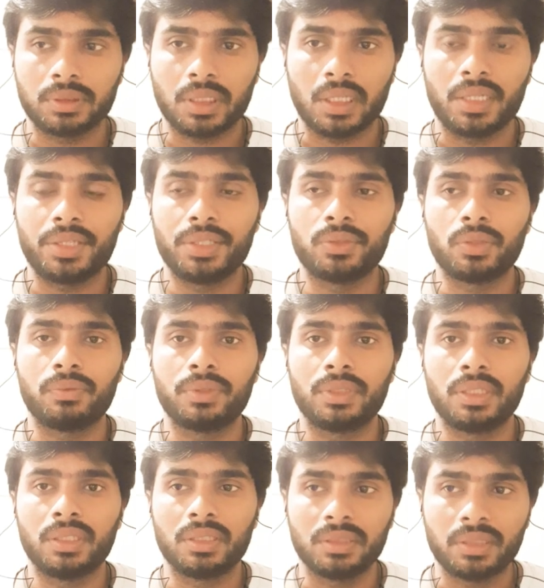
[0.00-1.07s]
Countries
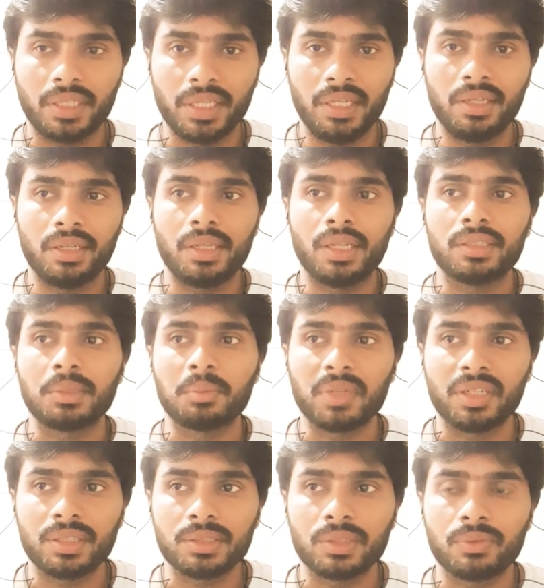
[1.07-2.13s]
offer three intakes, some
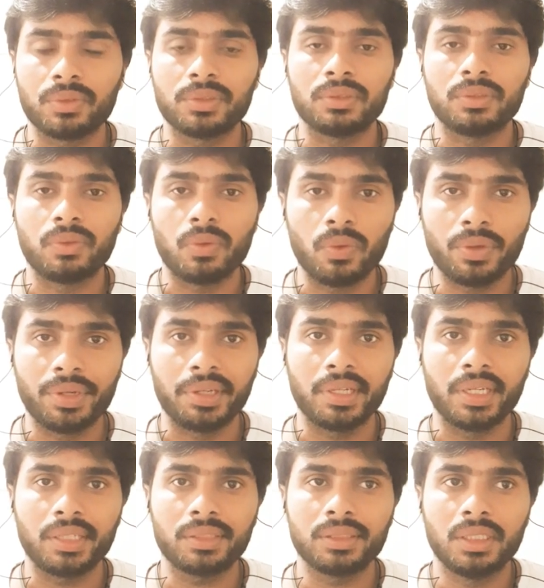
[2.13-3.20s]
countries offer four
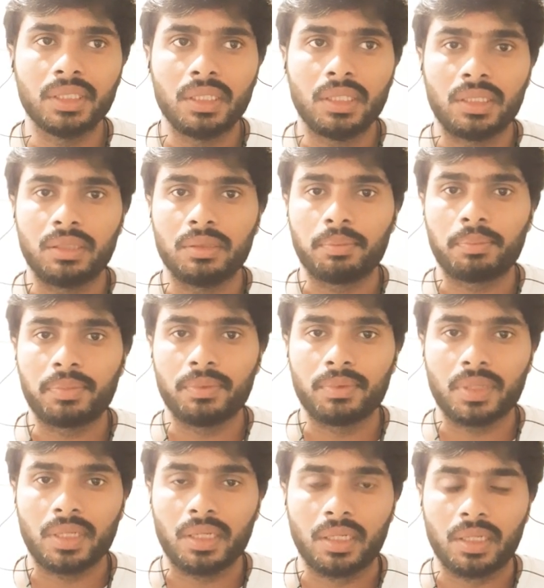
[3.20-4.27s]
intakes.
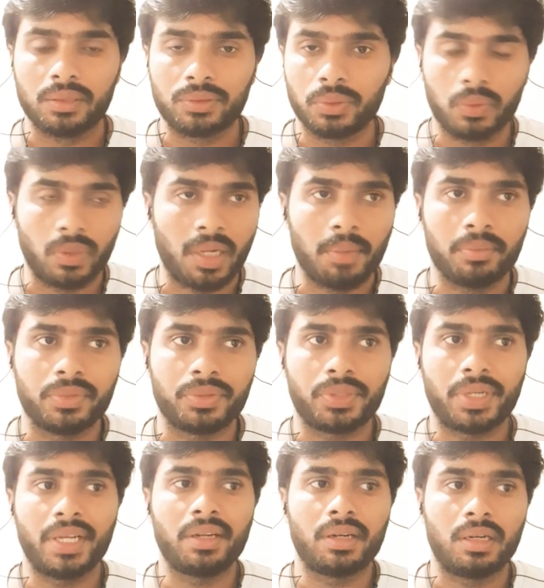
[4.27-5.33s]
So I'm
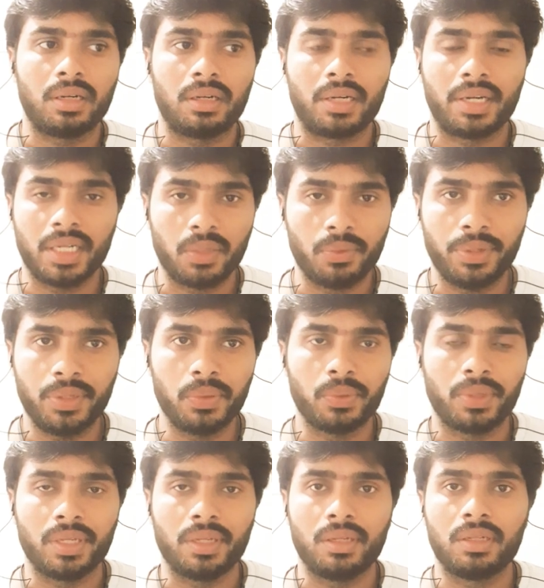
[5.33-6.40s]
staying right now in
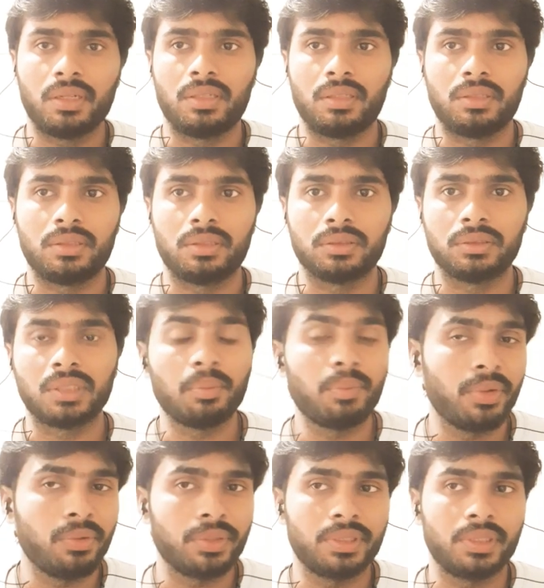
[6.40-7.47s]
UK. Some
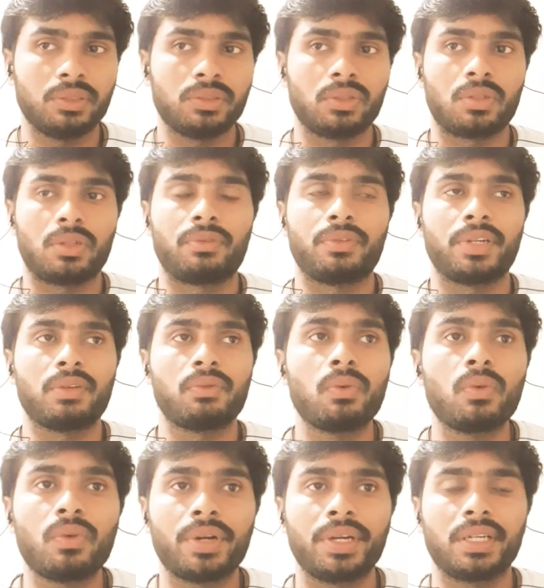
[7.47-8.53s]
universities are offering
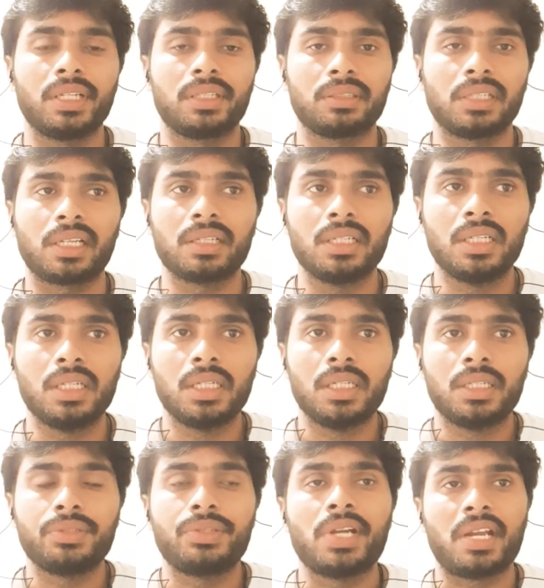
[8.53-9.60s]
four intakes, like
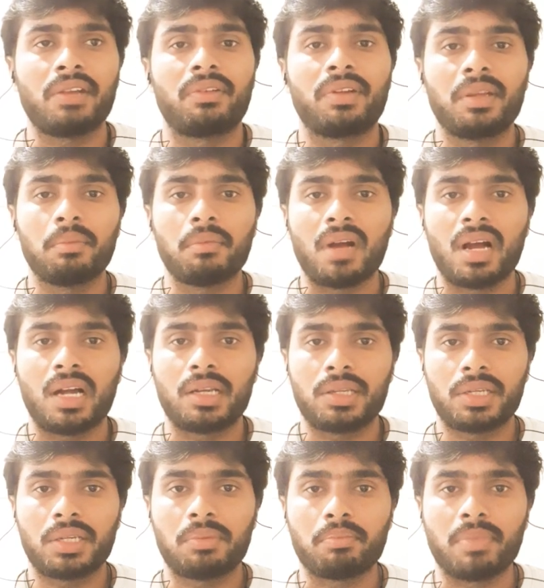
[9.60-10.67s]
January,
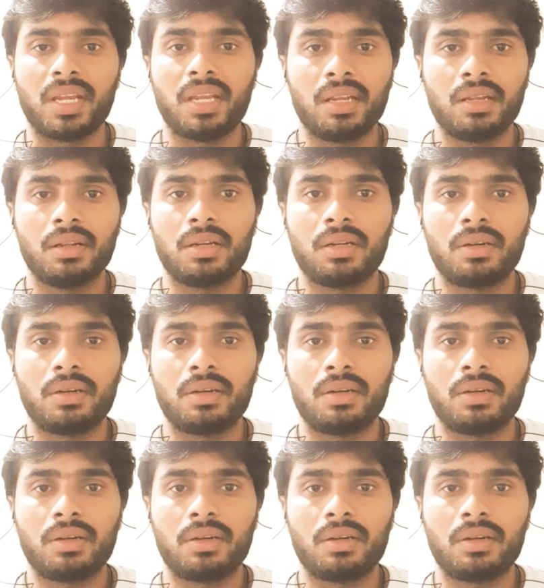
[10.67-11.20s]
March, May,